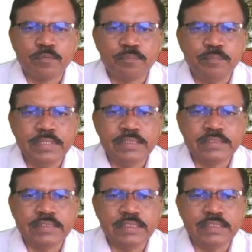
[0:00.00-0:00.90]

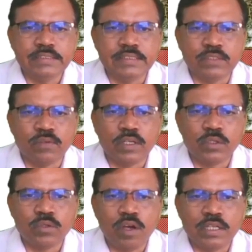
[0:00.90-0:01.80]
BC is
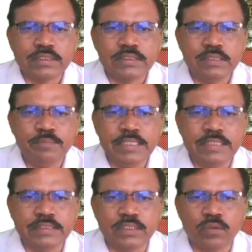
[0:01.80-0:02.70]
equal to, or
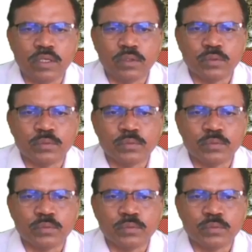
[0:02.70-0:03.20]
CB is equal to,